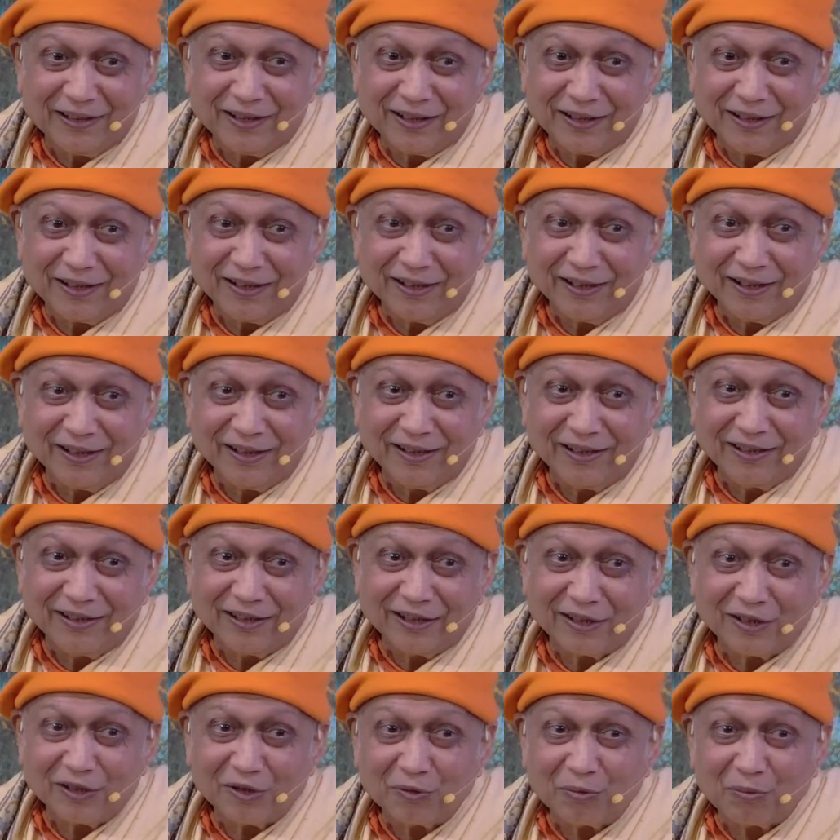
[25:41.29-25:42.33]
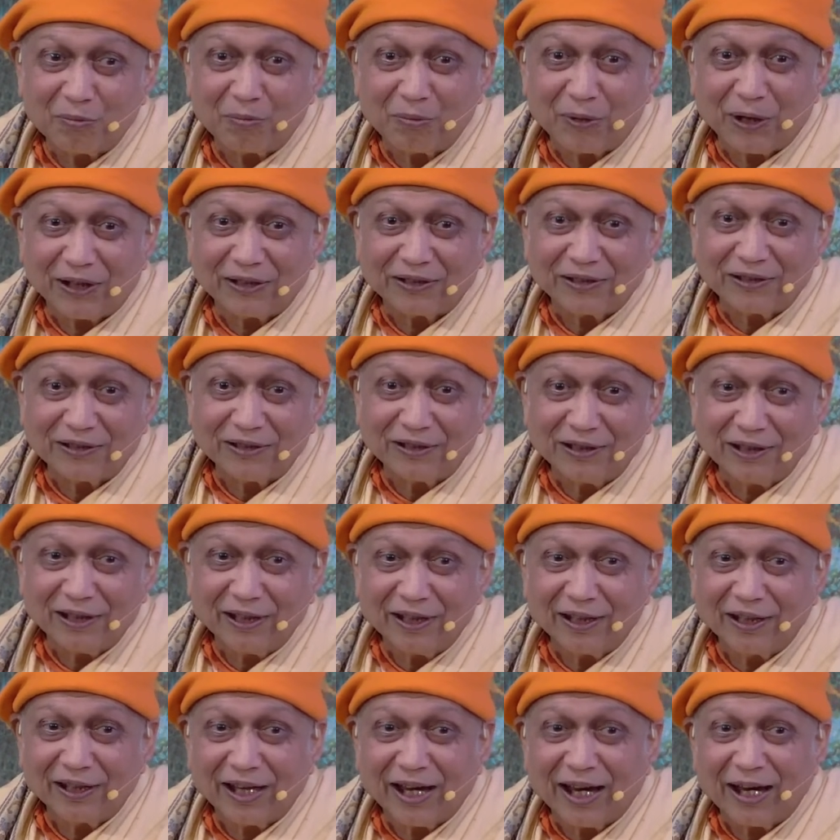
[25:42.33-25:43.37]
Other is just
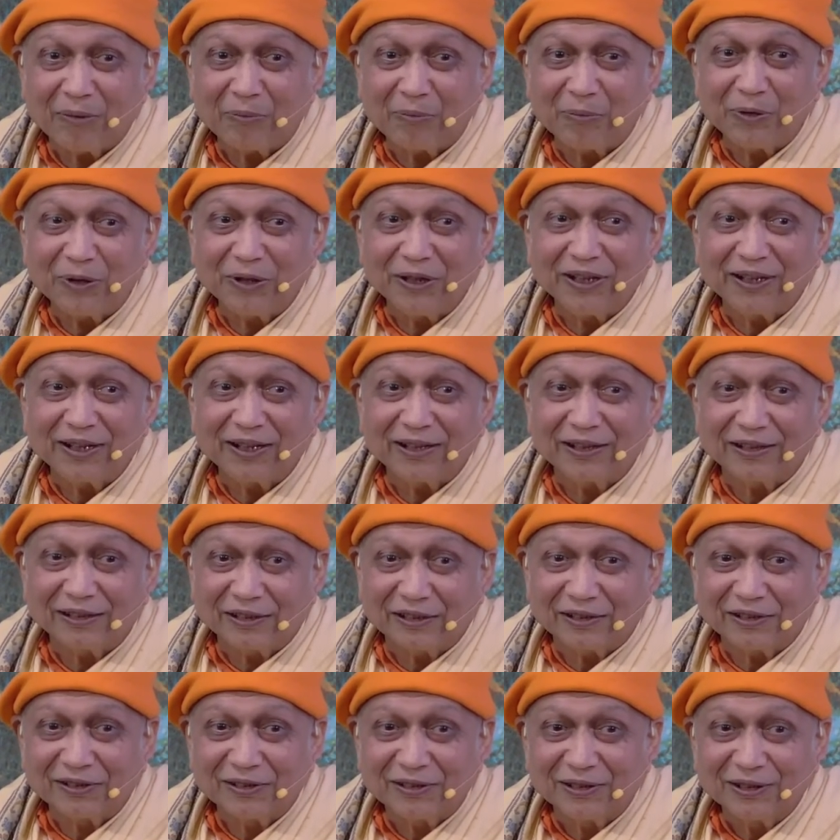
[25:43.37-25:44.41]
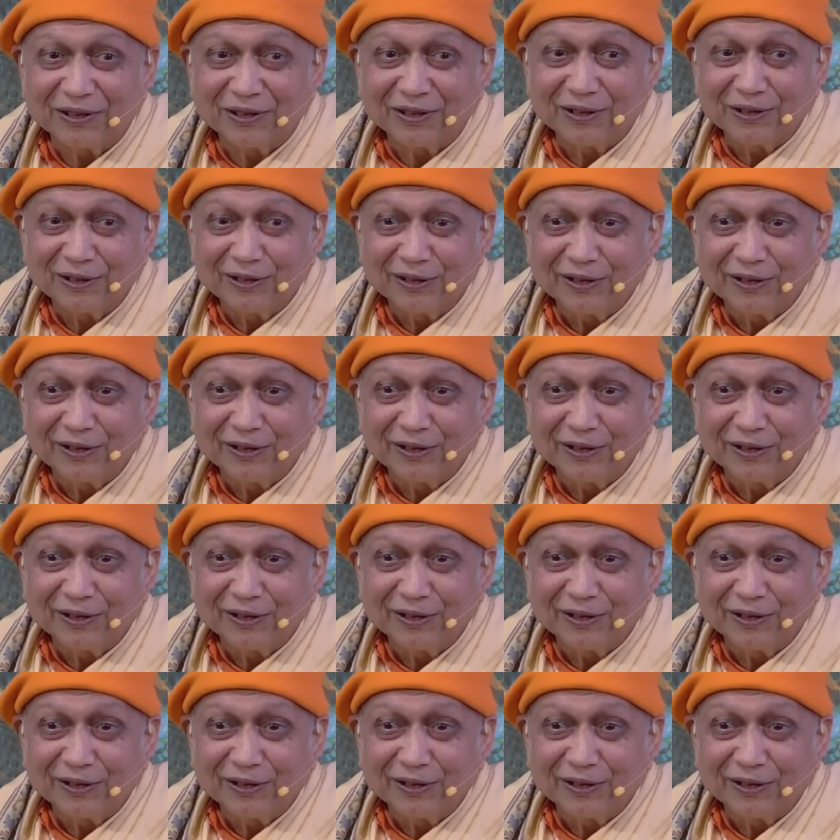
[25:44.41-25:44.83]
passing appearance.